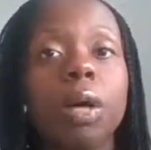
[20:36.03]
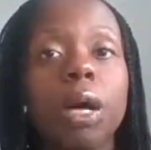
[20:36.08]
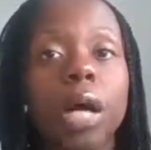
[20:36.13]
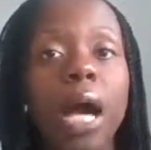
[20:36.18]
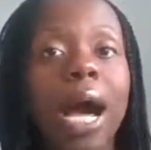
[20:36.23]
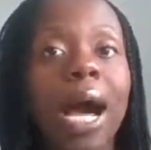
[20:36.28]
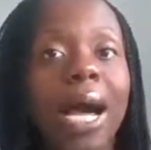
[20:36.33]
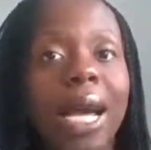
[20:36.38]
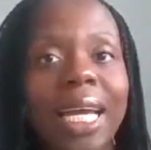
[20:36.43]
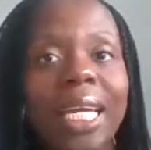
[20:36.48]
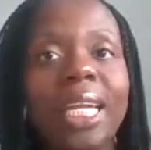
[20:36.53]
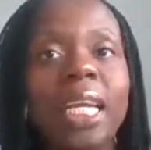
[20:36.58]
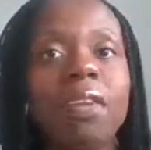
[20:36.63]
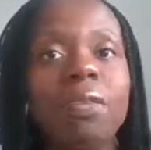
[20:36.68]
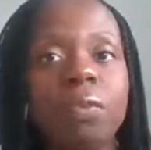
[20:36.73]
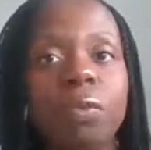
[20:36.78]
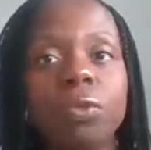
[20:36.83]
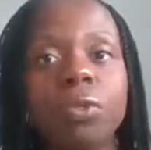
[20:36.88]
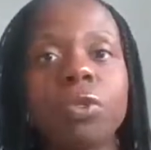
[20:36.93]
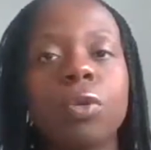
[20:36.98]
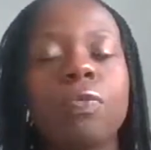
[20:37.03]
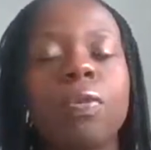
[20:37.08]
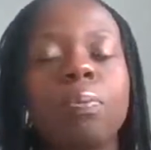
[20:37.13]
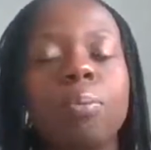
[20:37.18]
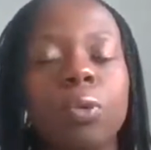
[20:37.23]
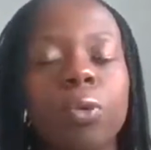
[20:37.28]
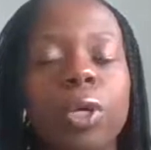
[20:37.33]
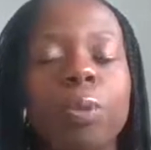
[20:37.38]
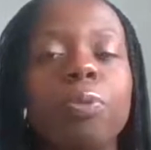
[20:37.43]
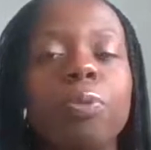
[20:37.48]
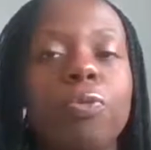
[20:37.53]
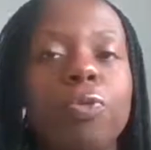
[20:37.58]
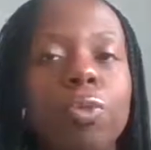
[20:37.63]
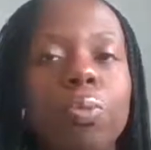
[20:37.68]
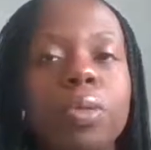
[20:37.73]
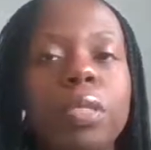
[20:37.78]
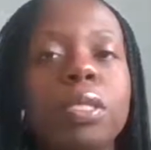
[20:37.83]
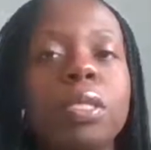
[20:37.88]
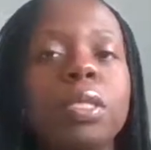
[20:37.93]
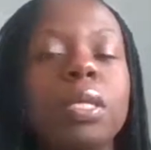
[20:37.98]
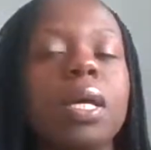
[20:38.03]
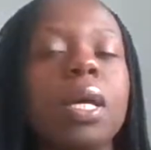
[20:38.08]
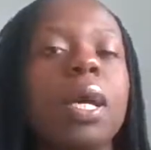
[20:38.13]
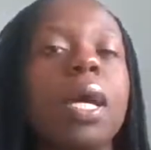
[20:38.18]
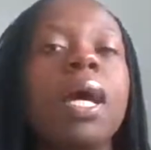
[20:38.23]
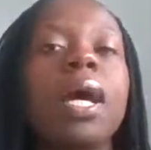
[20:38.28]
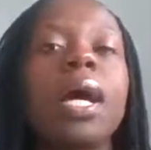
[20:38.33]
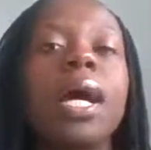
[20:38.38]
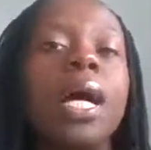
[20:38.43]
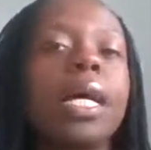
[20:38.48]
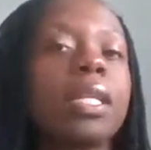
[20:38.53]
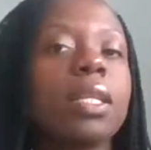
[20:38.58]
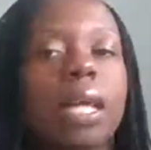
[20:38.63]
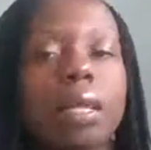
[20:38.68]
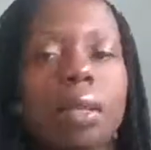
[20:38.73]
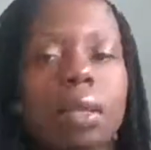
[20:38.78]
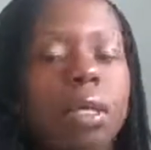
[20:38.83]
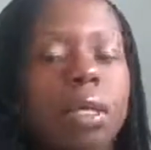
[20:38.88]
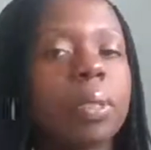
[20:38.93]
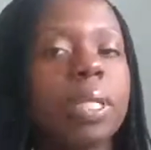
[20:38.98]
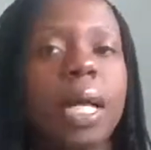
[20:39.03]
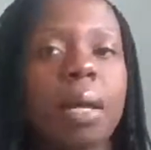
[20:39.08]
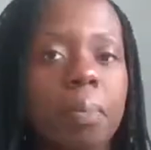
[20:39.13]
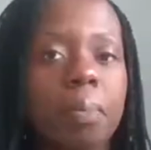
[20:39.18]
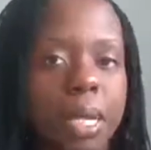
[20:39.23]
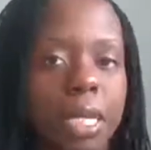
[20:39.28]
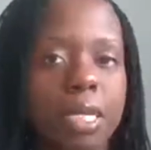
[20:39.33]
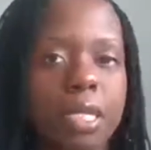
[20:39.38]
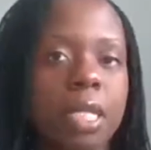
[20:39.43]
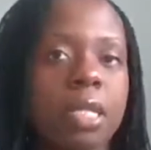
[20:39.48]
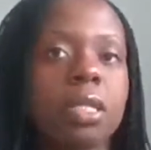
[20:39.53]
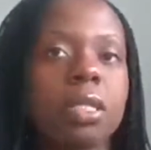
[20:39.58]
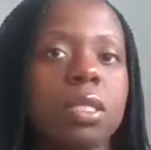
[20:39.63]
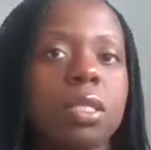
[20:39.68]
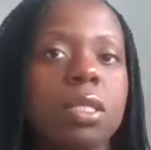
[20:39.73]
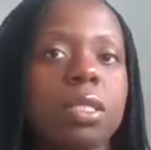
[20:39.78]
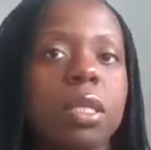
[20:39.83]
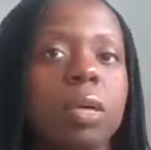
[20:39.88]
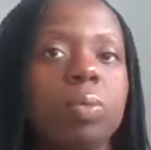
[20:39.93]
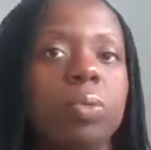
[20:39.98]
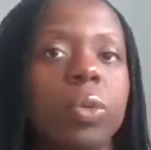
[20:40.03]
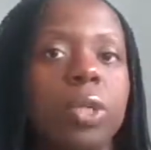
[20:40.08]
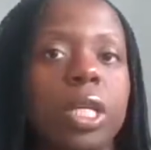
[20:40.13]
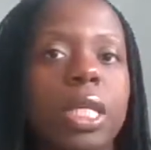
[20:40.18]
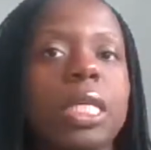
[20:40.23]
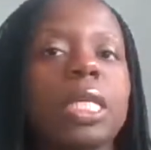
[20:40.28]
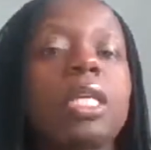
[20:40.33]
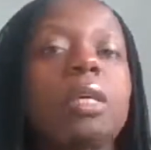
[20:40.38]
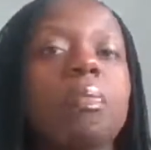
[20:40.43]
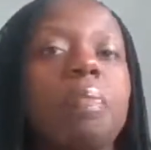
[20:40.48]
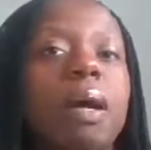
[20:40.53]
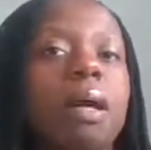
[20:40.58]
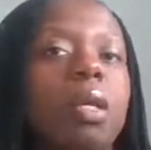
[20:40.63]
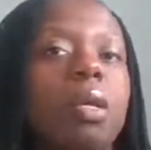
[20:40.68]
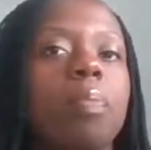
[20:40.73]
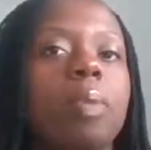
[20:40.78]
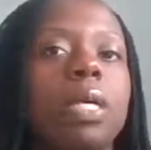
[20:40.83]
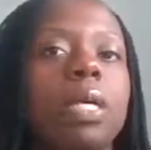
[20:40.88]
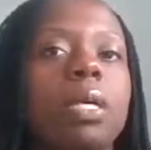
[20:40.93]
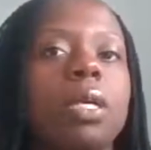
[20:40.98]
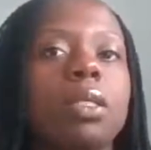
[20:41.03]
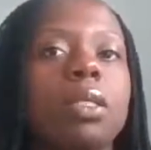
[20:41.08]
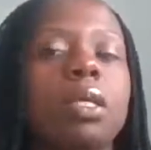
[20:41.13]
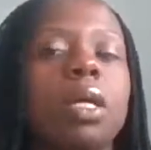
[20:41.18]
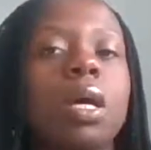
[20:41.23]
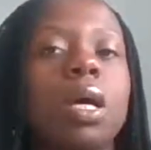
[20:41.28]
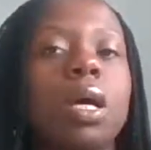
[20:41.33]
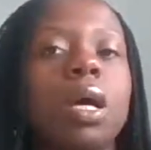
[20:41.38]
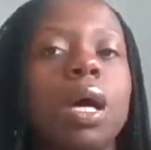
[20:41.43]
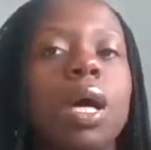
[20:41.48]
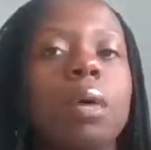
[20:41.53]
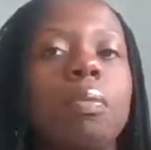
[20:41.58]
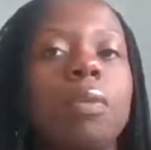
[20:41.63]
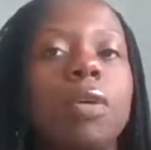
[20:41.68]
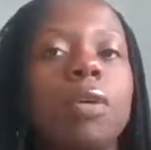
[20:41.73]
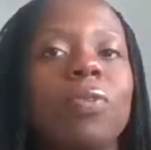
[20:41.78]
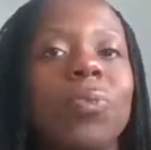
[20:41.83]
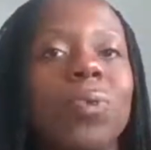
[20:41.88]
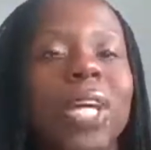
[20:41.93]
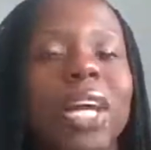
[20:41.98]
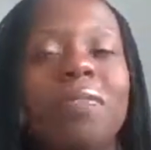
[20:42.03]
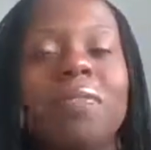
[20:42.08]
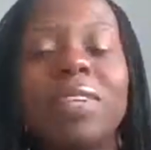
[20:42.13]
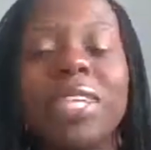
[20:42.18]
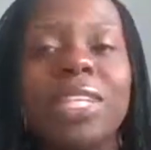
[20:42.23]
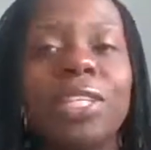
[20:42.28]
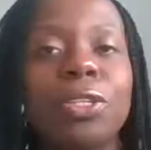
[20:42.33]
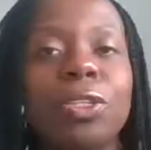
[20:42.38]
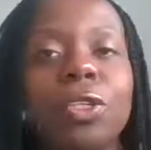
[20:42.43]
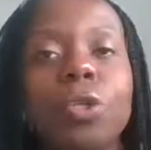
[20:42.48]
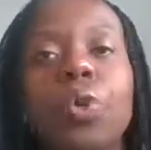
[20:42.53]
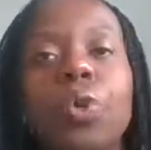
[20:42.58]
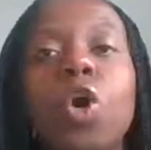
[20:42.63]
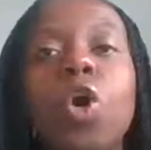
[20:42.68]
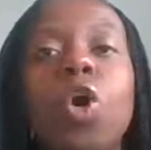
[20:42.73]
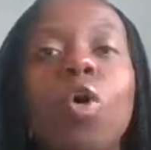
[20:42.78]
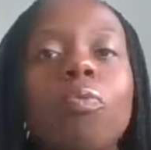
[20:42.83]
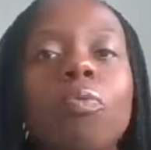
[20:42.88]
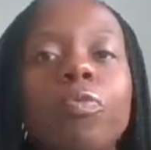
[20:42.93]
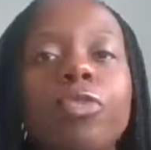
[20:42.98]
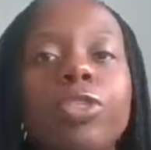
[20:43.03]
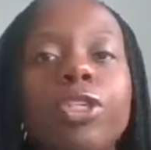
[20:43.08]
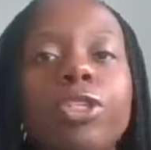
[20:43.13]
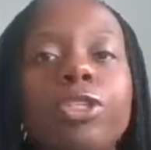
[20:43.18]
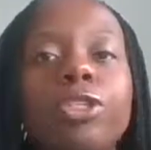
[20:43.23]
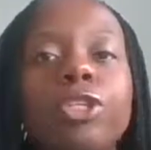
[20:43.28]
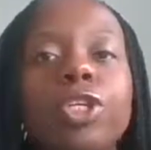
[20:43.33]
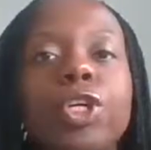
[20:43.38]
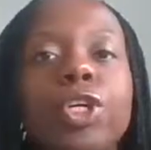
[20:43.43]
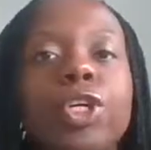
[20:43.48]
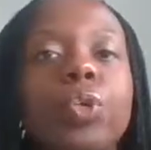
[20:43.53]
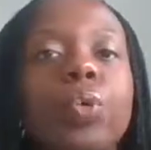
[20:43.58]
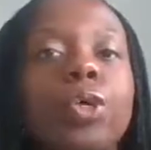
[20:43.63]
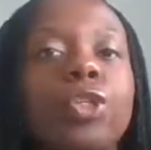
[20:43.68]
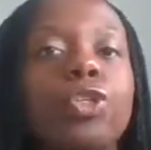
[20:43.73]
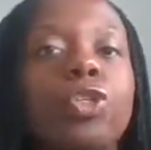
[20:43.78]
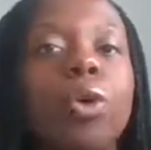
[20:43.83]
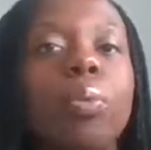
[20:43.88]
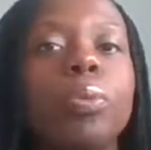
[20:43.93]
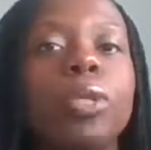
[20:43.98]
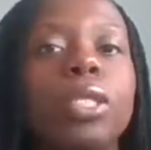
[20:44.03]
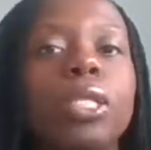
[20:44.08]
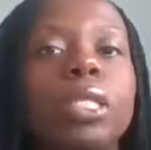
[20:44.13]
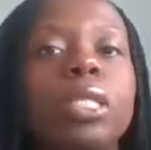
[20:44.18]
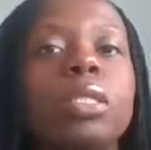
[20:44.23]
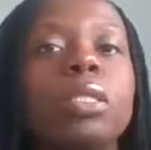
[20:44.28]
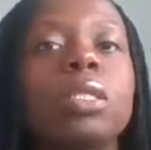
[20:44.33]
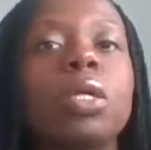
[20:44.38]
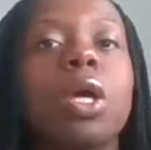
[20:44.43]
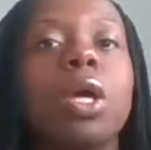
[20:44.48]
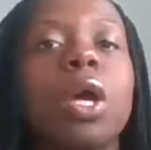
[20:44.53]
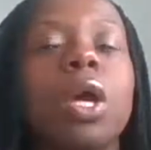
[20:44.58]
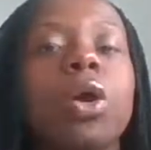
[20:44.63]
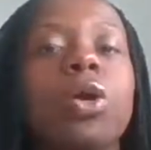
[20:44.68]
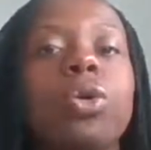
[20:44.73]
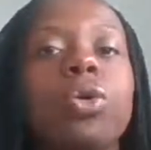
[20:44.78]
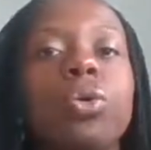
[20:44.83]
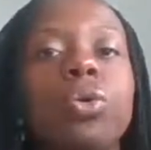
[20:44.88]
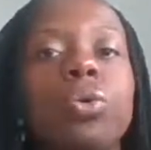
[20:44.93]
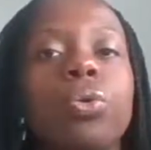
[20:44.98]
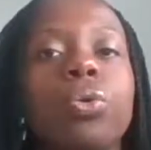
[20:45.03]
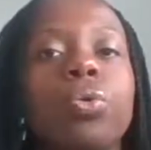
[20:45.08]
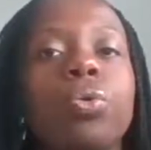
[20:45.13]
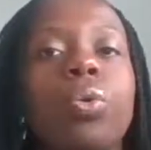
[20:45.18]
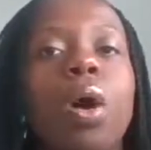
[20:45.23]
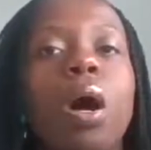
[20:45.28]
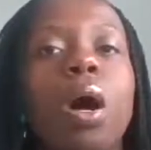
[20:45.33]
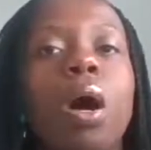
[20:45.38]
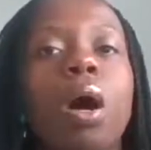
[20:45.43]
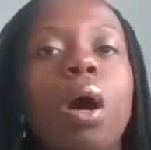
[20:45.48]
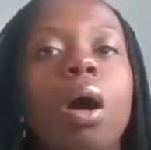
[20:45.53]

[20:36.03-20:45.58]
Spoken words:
high levels of employee performance. And that makes sense when you think about it, because if we have leaders who are confident, who are dominant, who